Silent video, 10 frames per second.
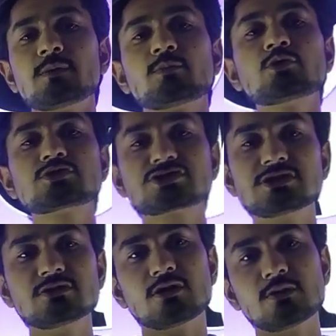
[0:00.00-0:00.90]

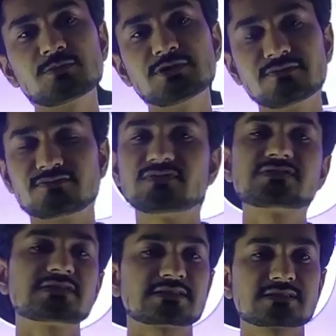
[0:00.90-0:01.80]
portion of the
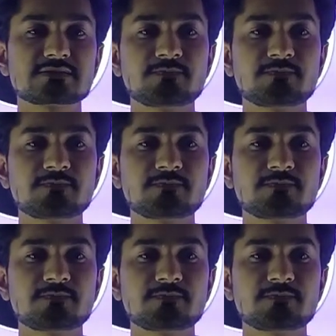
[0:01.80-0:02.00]
physics.